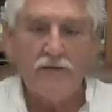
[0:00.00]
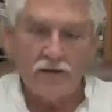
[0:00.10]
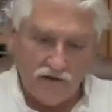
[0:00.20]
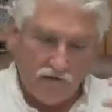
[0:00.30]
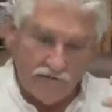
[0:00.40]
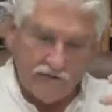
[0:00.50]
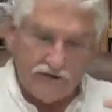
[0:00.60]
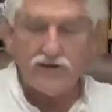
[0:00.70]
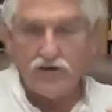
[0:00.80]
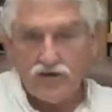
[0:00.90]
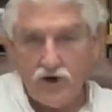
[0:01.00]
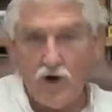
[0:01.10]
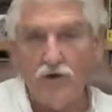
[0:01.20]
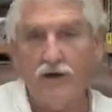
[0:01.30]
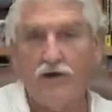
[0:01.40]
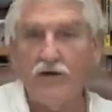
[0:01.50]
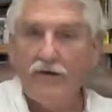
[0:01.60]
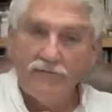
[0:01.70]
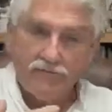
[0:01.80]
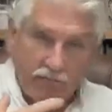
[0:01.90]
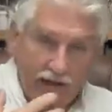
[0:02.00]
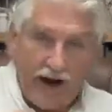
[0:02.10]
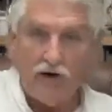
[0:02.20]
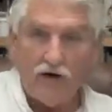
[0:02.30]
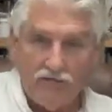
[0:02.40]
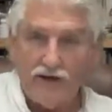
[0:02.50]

So just to show you, the power of